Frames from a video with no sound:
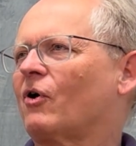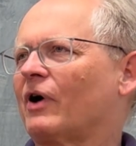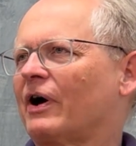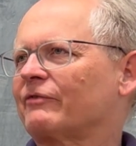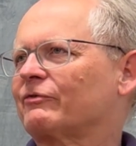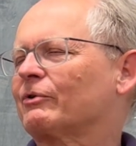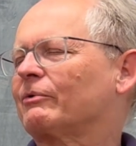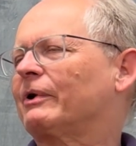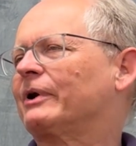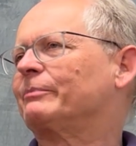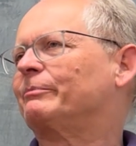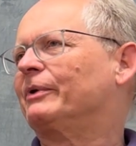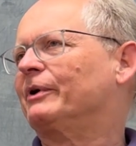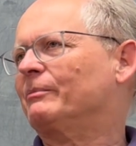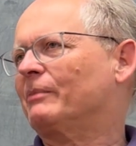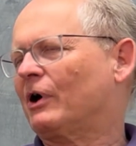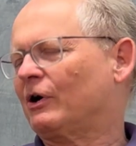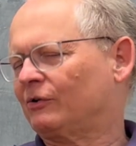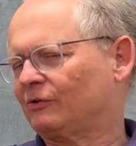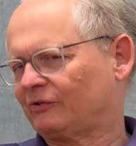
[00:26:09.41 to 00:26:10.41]
Everyone
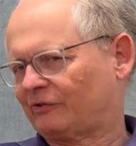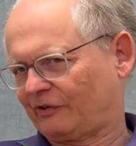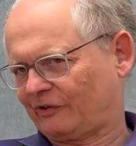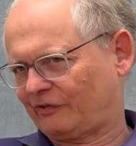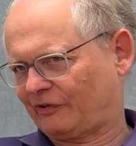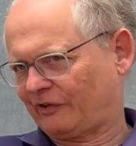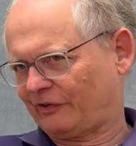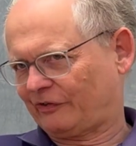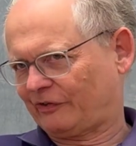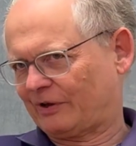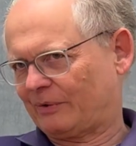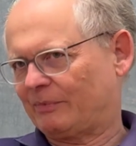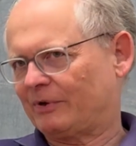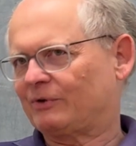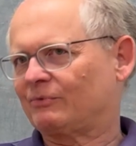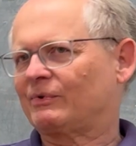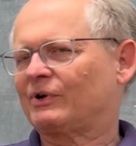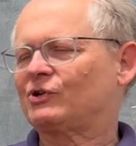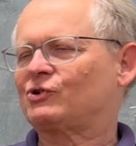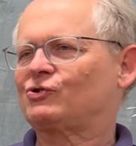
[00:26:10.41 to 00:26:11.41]
bemoans a system
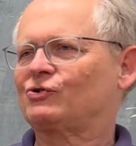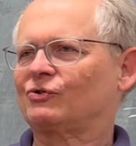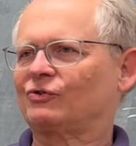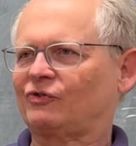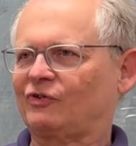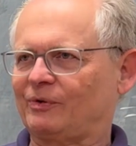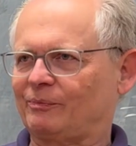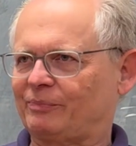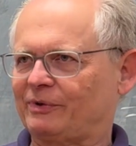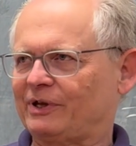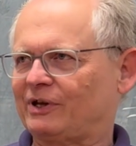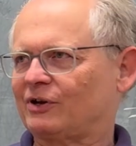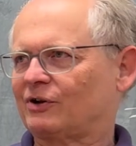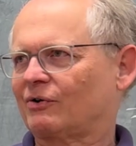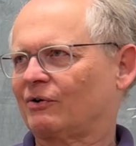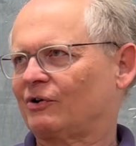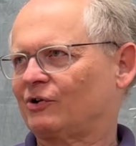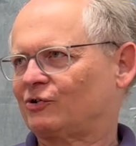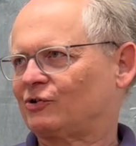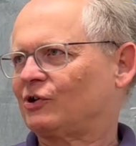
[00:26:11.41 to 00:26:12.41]
in which you're simply
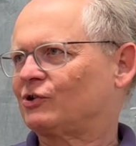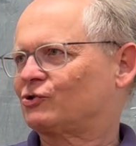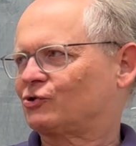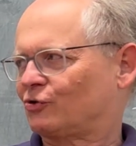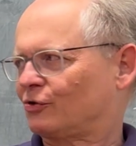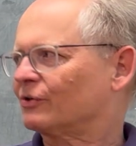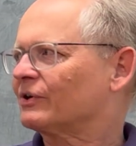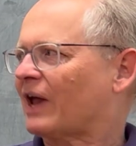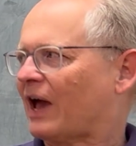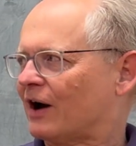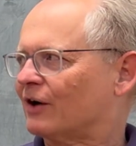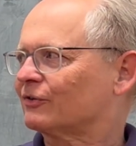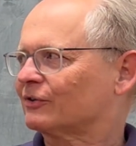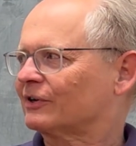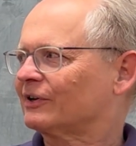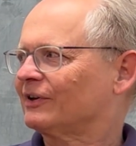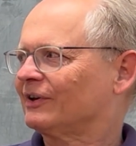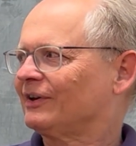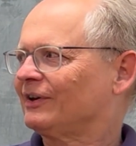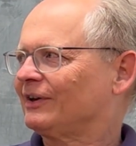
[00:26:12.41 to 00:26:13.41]
encouraged to churn
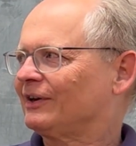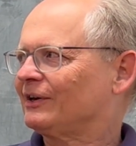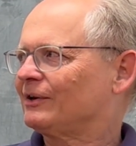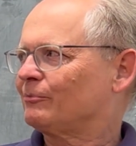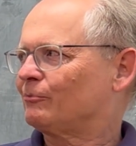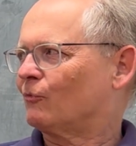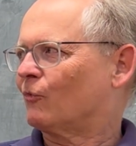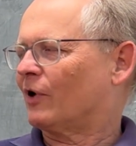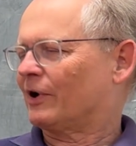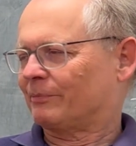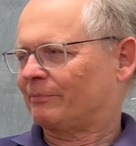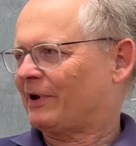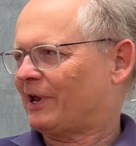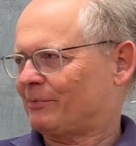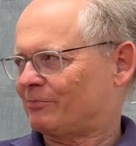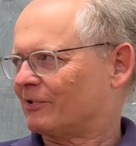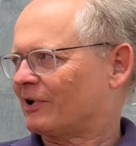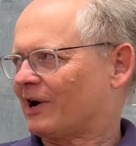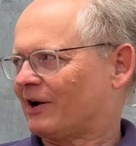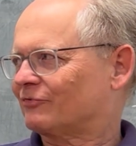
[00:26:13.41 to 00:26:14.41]
out one
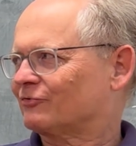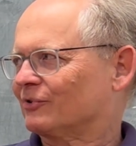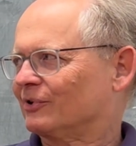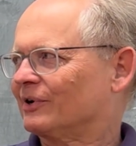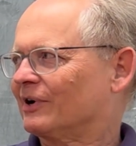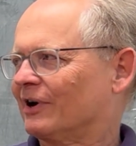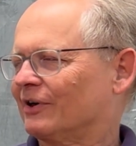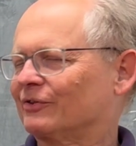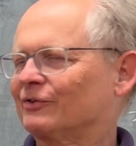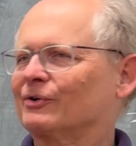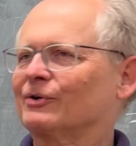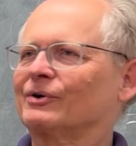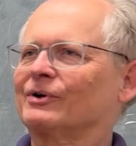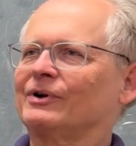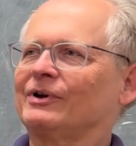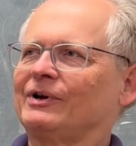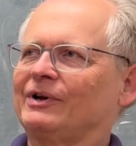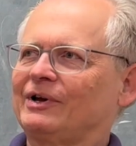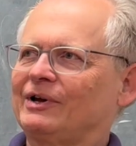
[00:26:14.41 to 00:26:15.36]
paper after another,